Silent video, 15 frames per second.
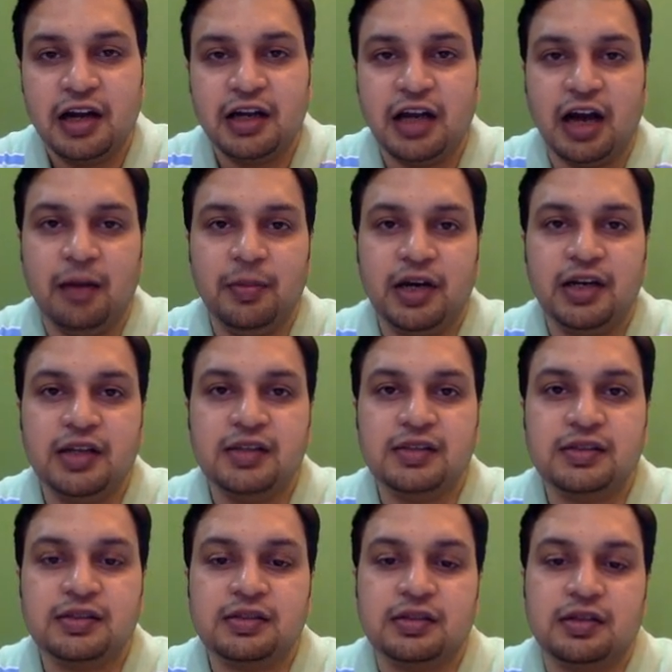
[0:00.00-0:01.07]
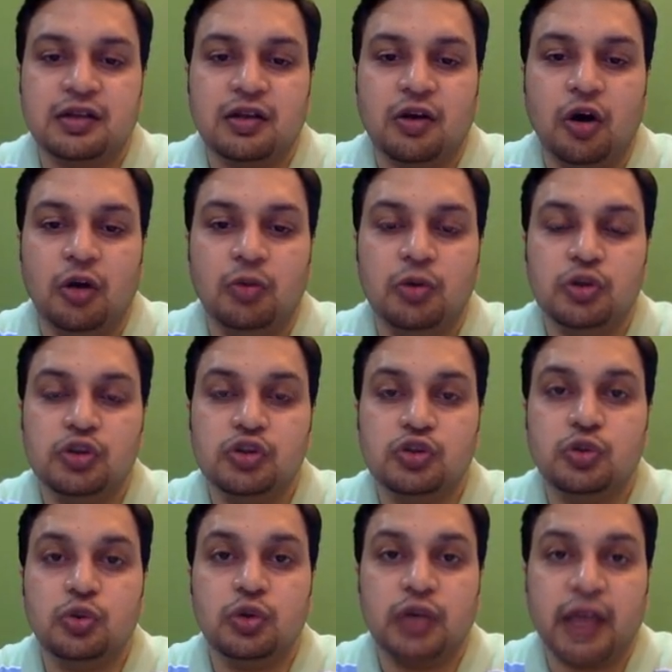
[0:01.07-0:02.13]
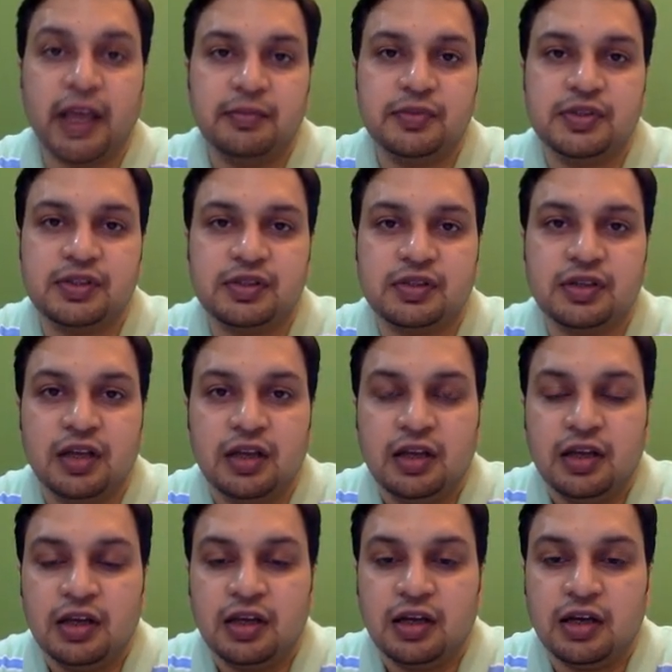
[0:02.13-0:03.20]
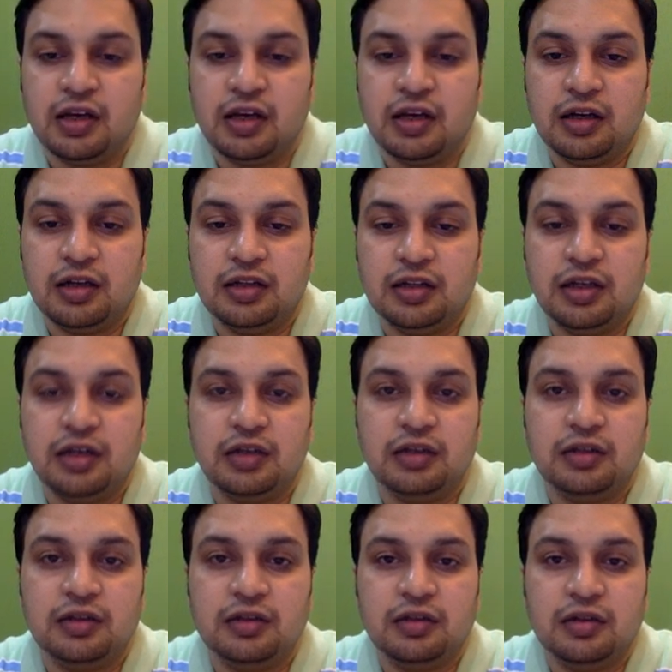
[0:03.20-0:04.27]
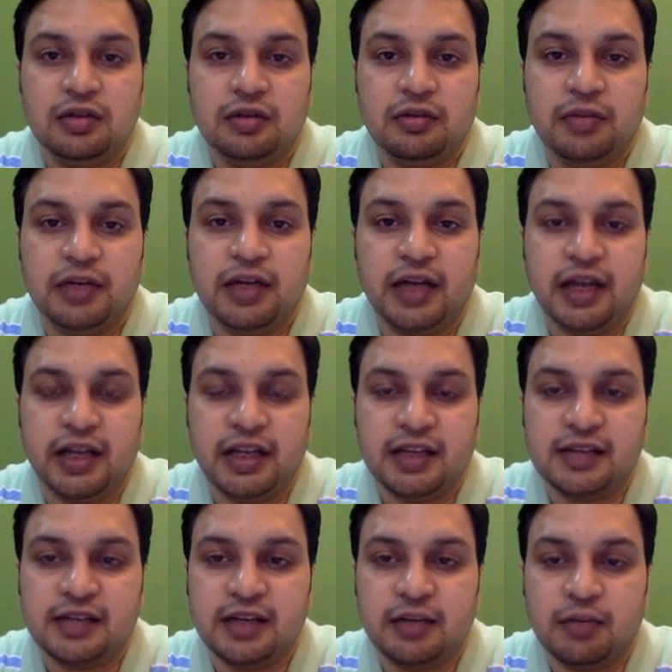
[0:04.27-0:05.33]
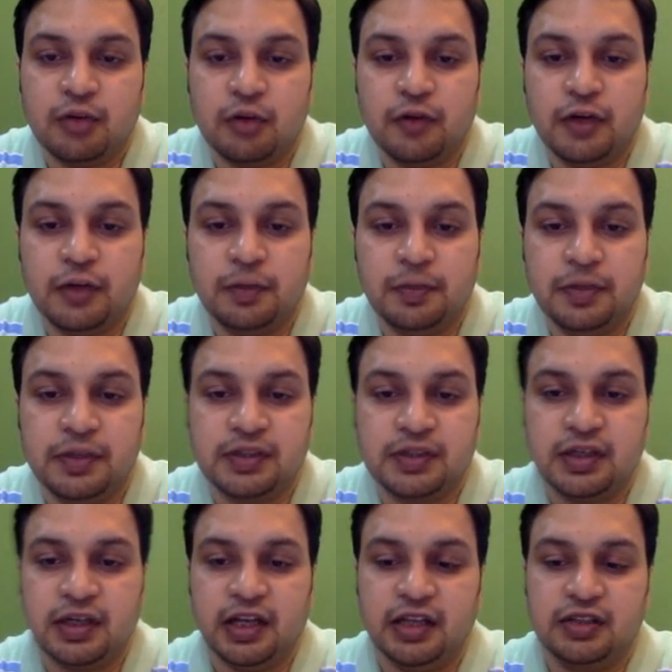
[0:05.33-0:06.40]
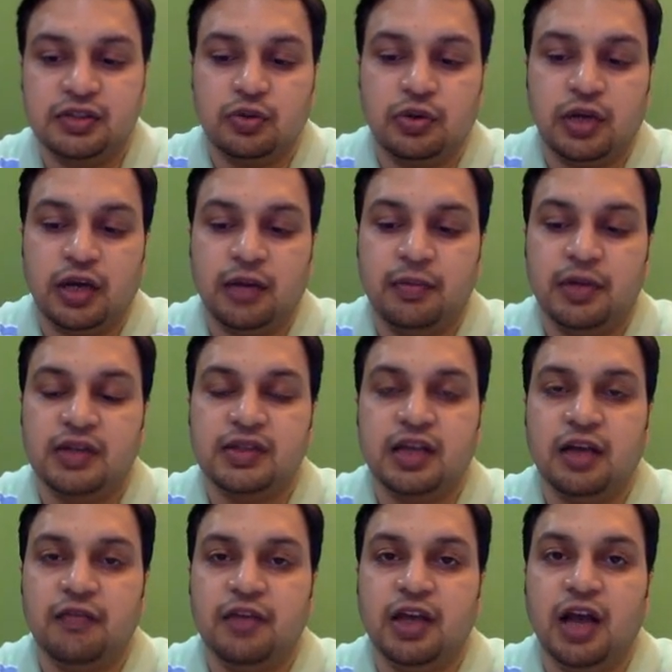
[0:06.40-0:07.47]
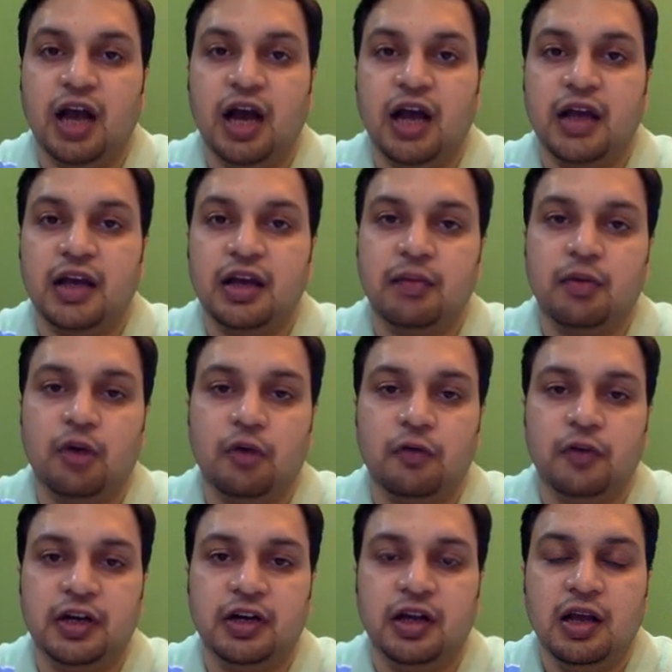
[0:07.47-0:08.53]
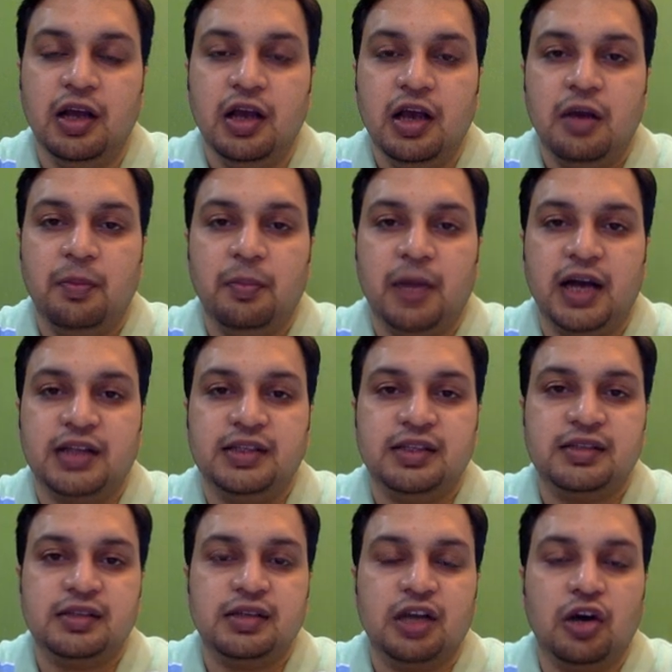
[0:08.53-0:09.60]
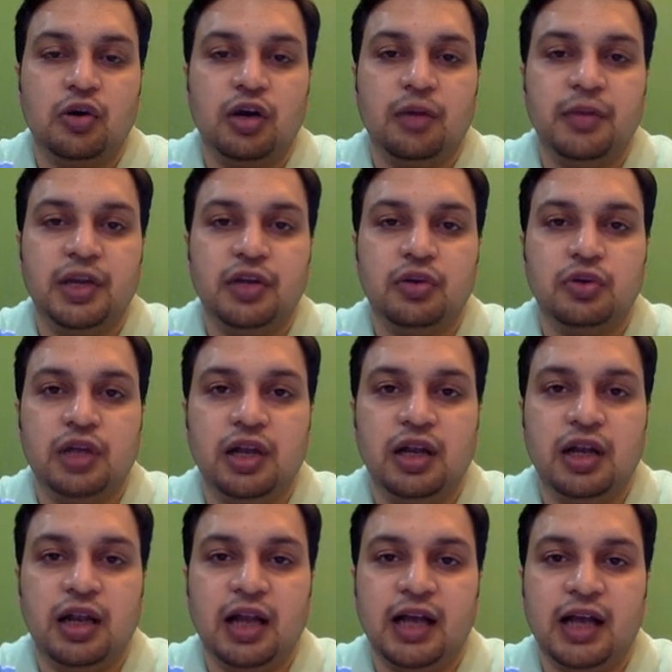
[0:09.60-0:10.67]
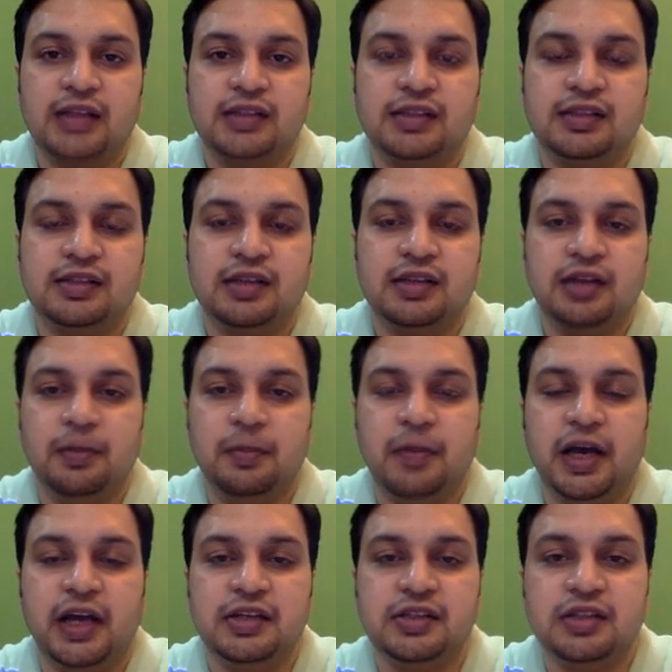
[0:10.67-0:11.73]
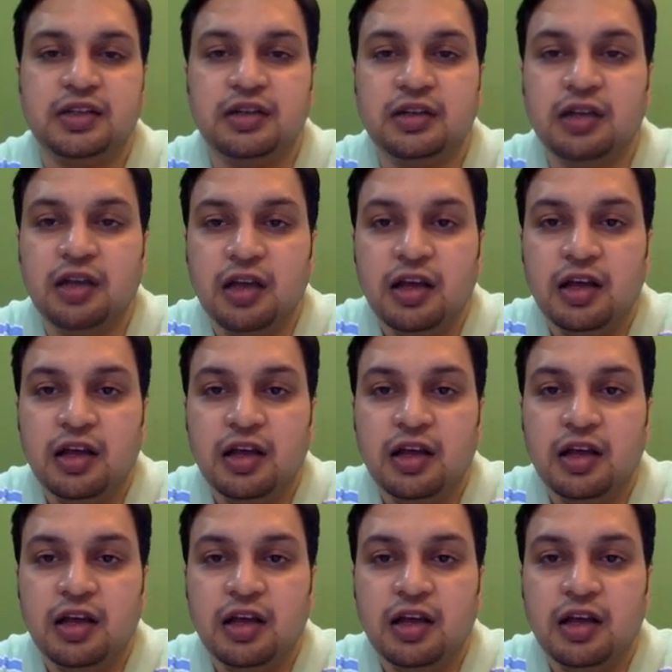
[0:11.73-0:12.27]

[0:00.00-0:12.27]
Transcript: Dabur is almost two times uh, the Britannia's net profit percentage. So Dabur is having higher profit margins. Now coming to the last comparison,